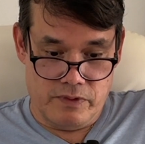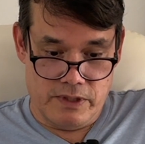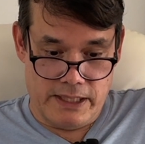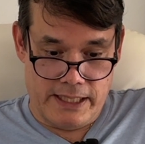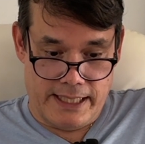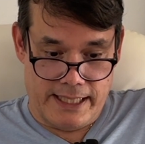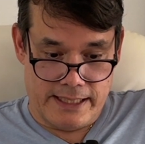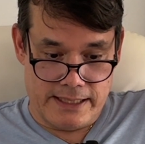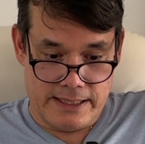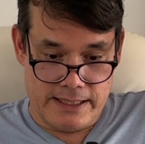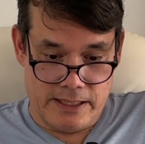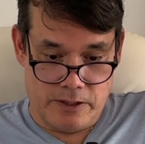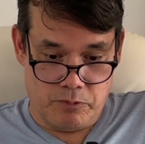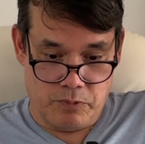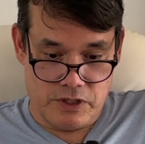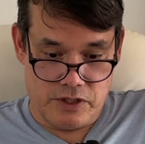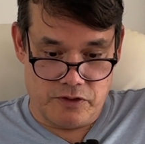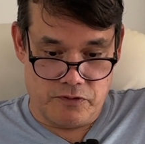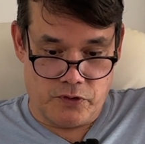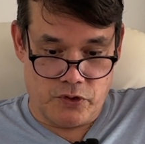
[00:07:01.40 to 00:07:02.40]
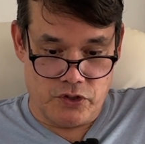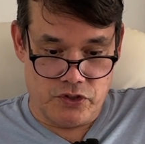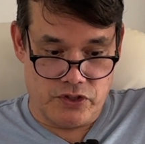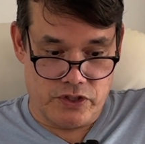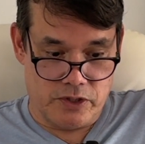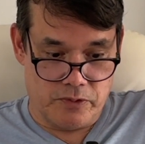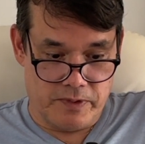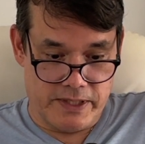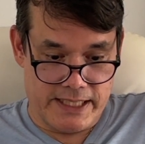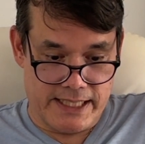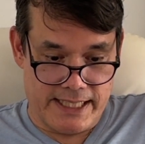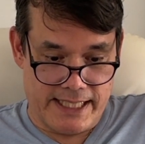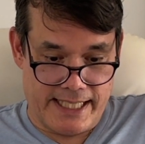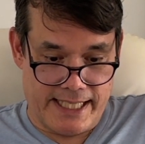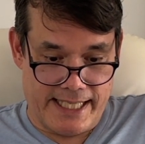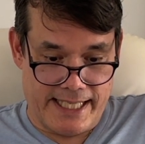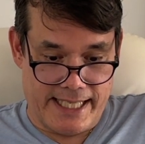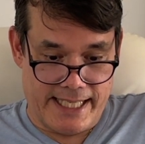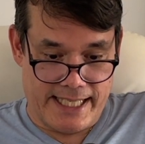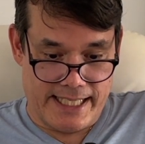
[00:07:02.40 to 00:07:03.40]
and was forced to
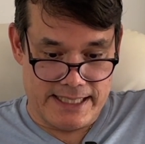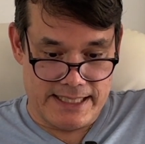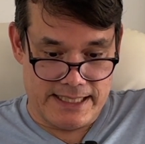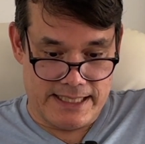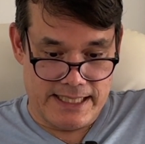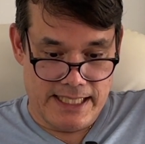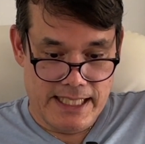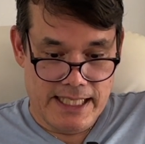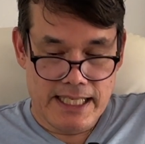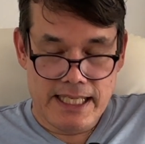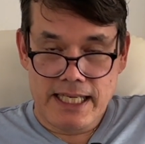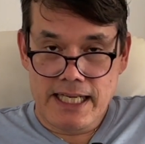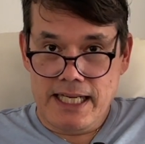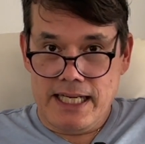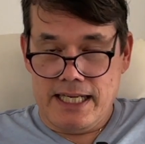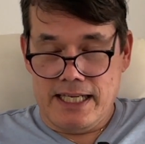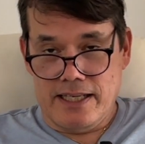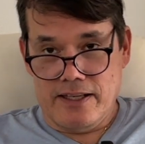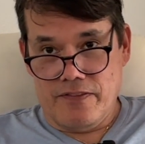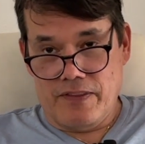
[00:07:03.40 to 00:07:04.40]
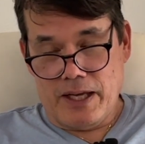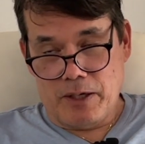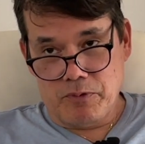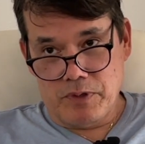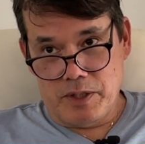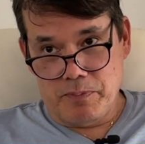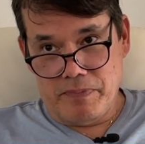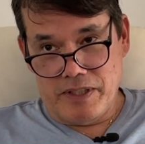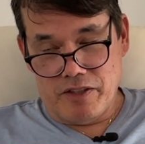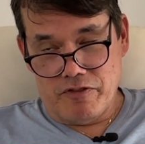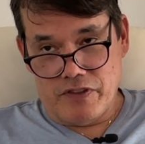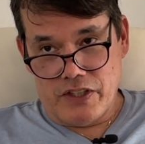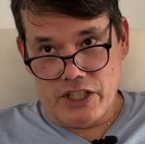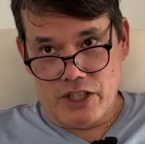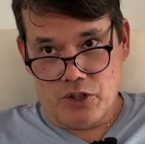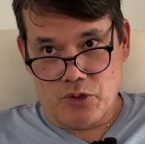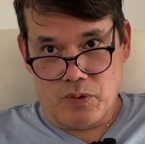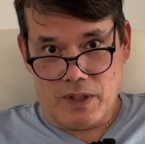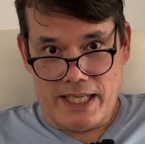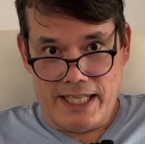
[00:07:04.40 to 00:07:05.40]
recant. That would have been a very
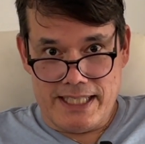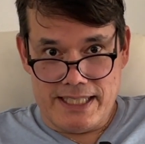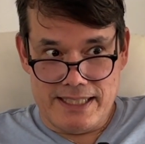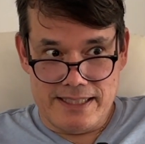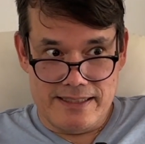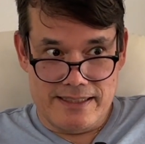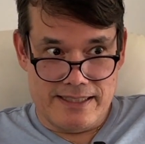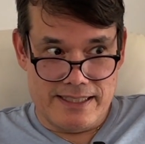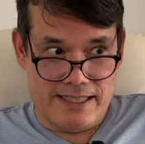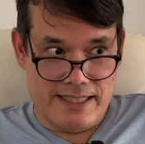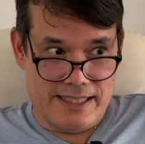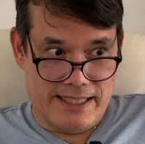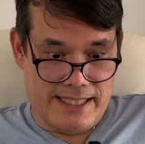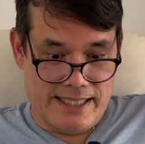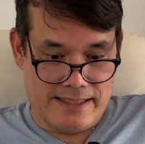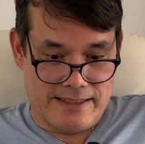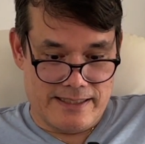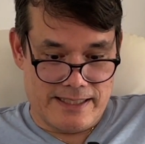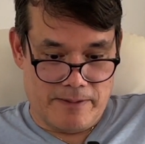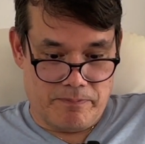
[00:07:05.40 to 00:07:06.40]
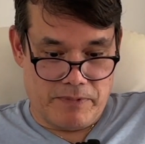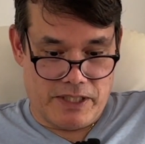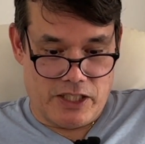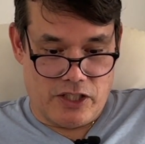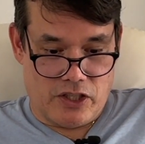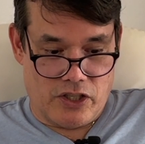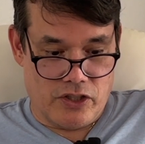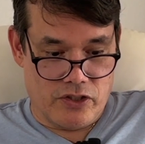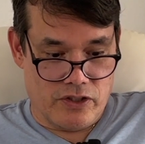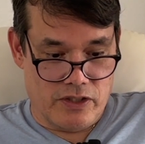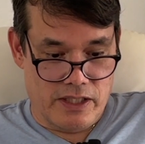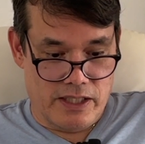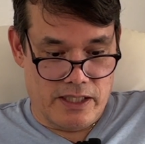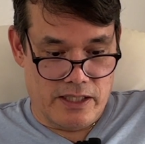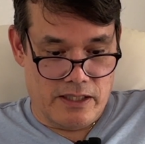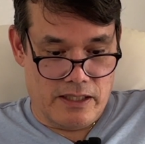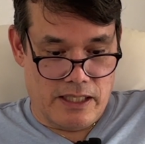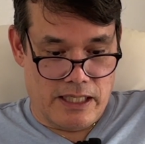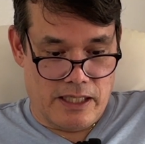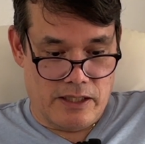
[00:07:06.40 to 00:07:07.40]
quiet incident, except that
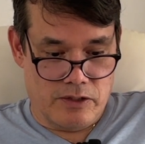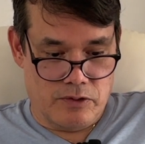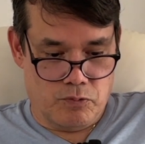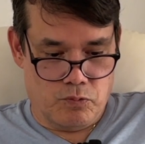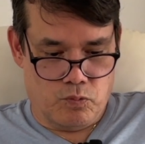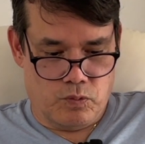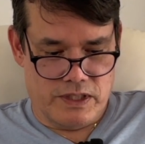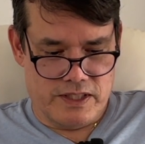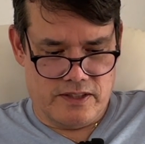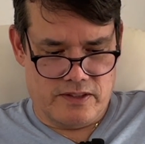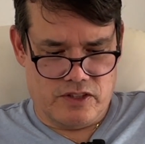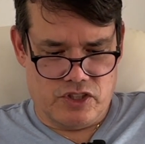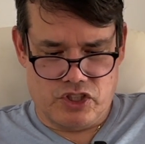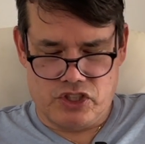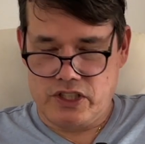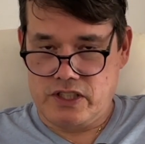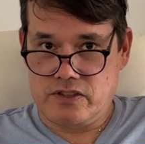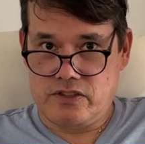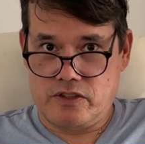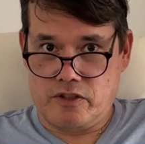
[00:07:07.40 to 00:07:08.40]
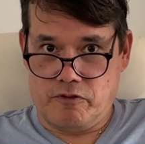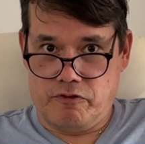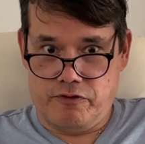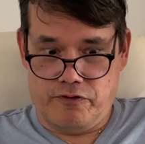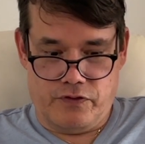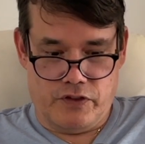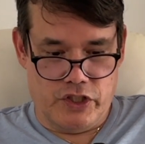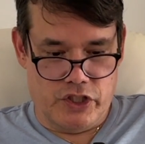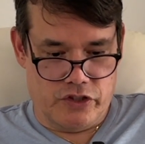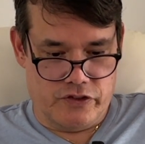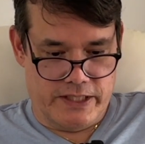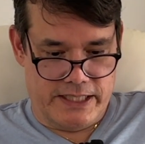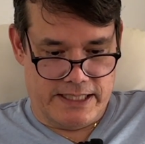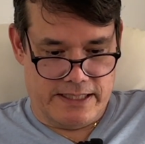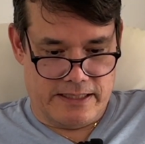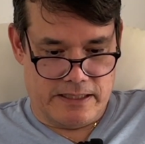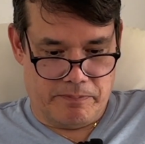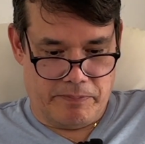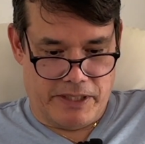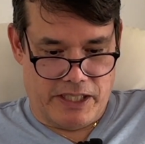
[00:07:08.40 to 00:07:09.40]
Argala was just
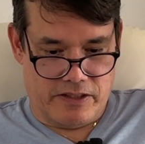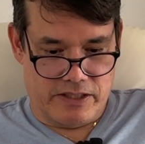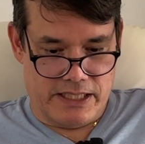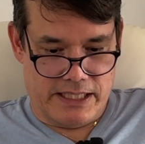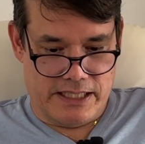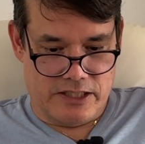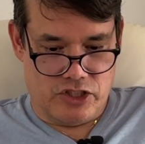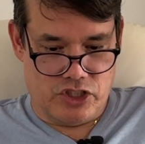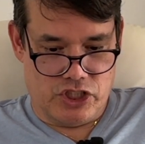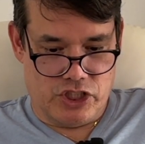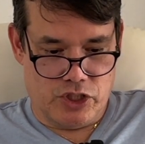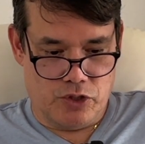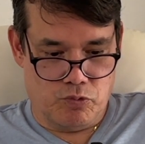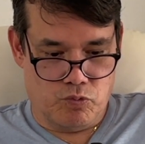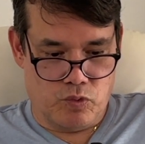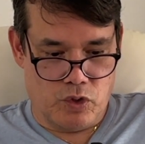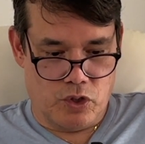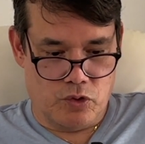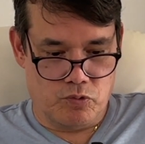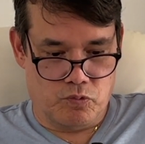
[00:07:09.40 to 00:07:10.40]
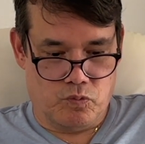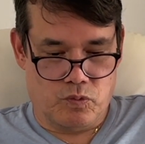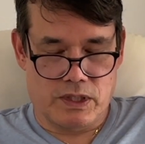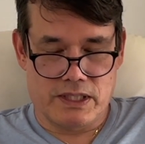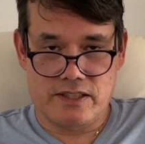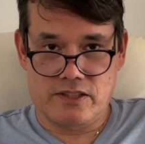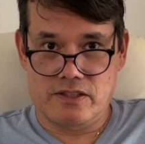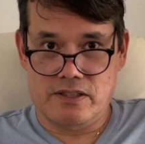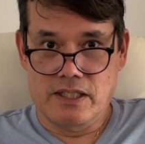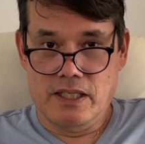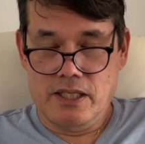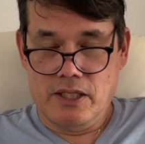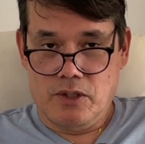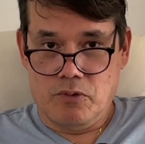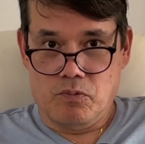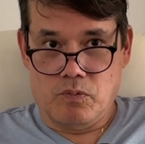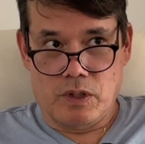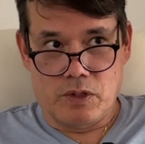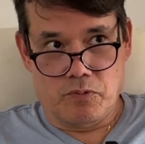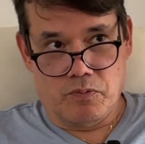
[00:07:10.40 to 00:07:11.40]
furious about it, and she wrote
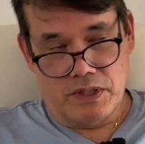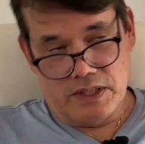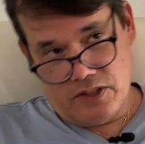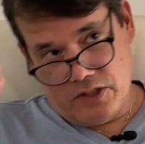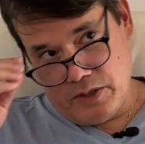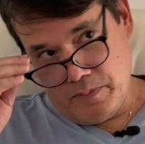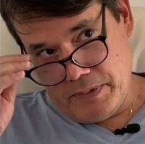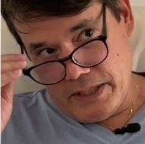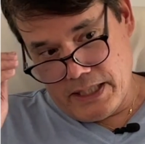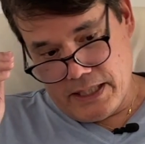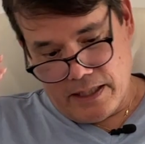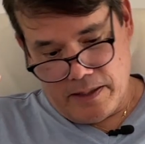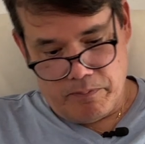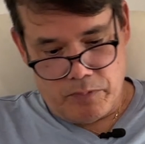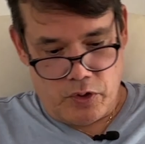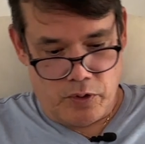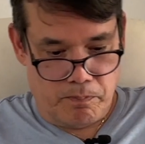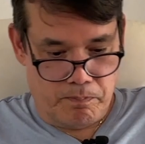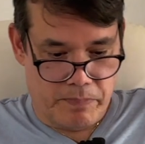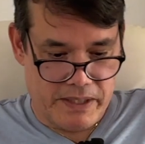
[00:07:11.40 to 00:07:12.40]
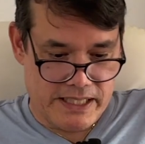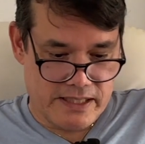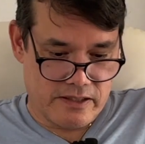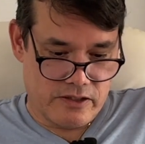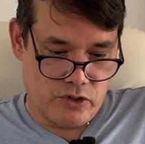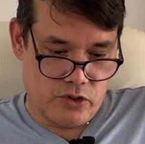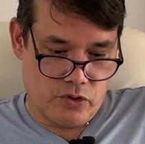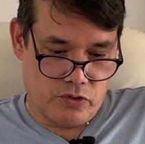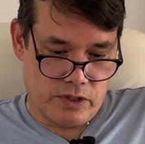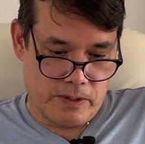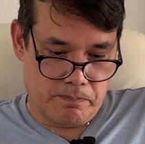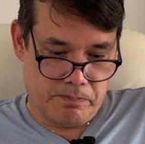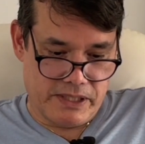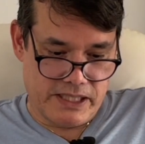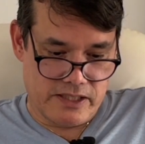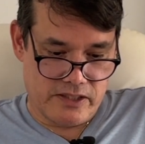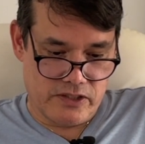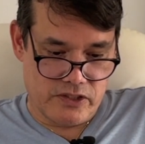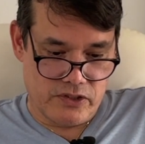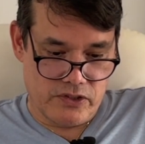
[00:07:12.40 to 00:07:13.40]
what was to become her best known
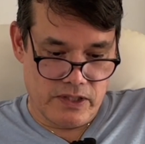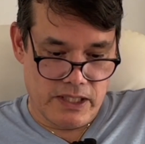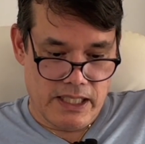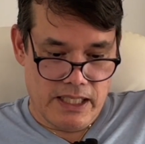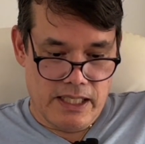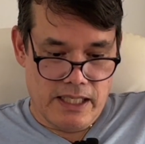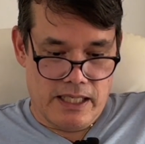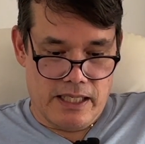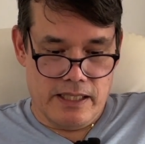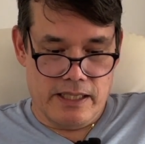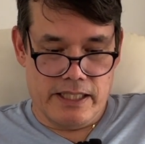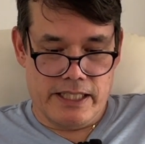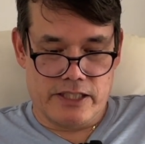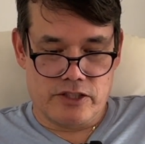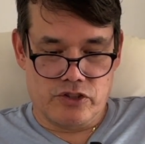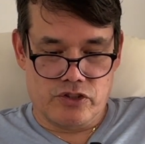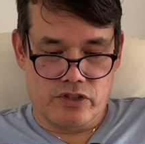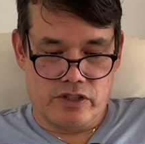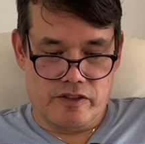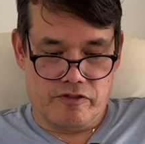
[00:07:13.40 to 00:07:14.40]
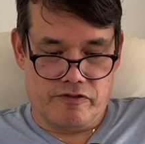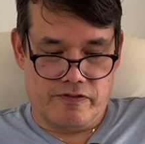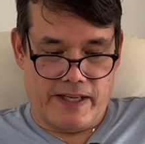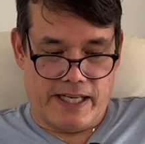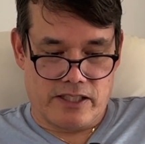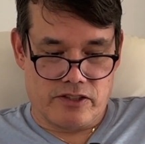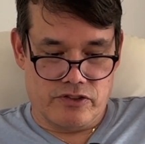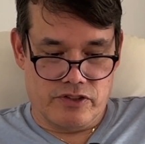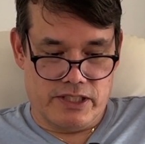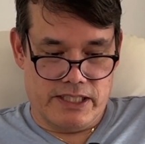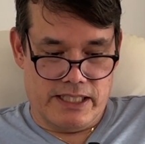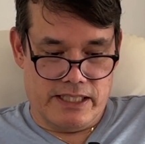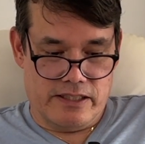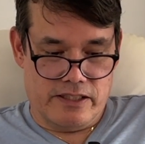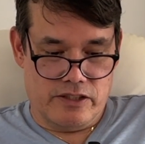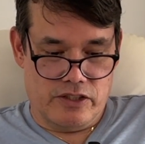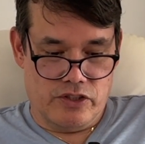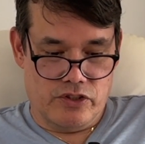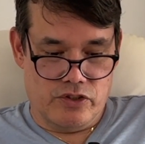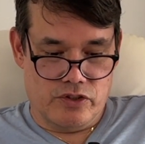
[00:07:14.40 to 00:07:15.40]
epistle, a letter to the faculty
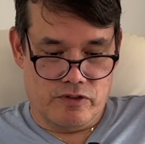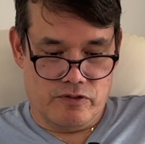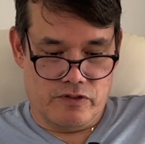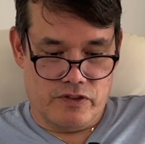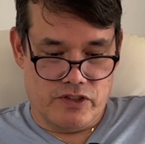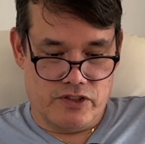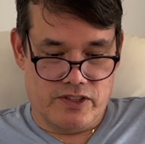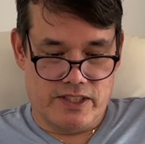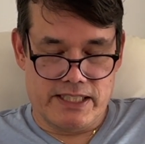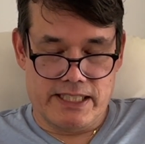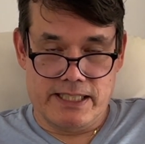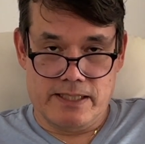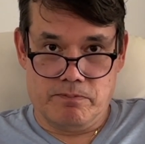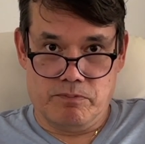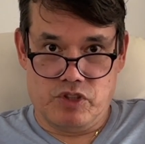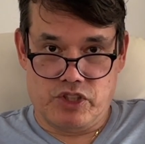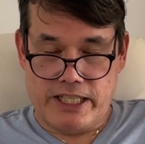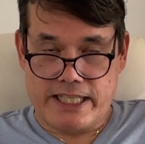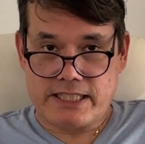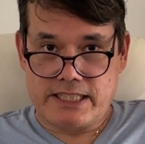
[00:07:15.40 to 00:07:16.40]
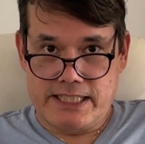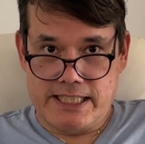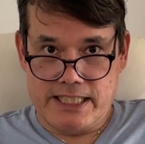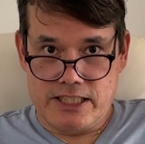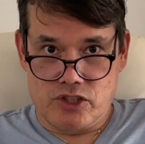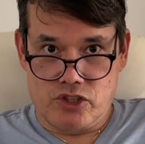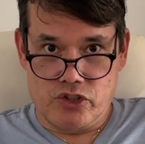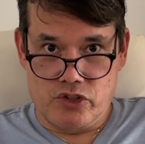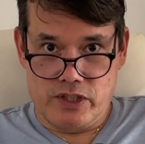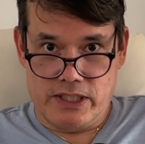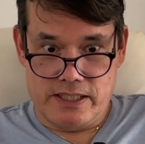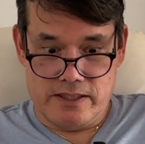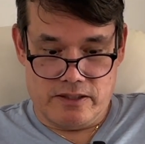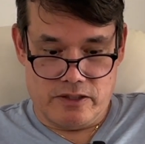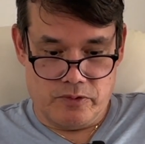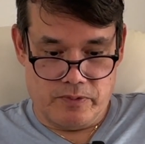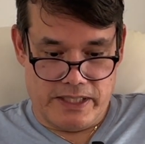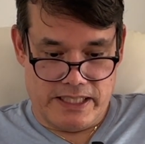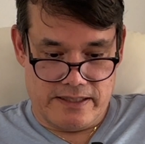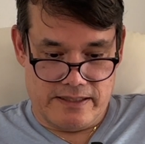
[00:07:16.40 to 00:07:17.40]
and the university objecting to
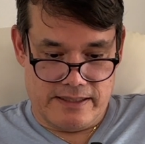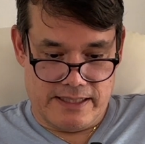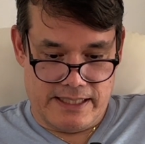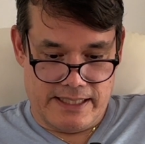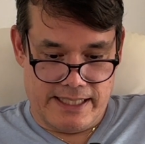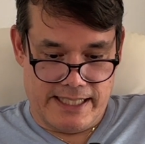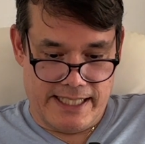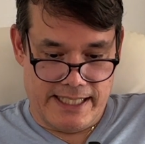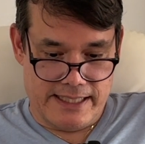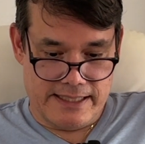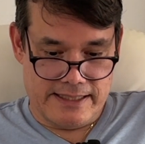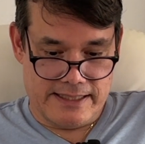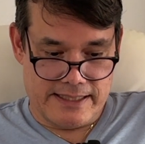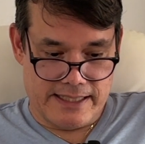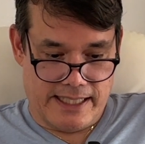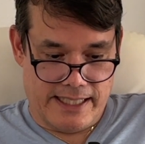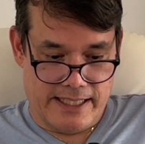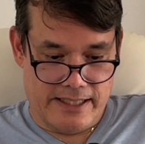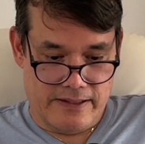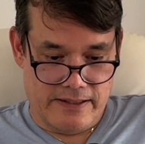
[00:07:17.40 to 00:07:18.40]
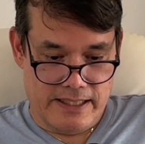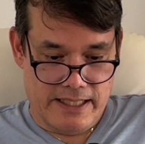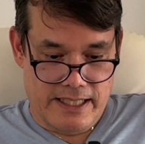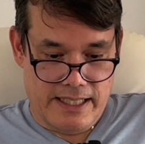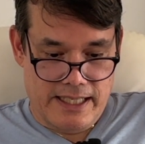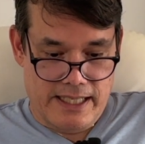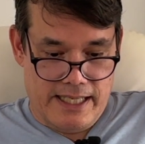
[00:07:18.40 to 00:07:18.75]
his arrest and exile.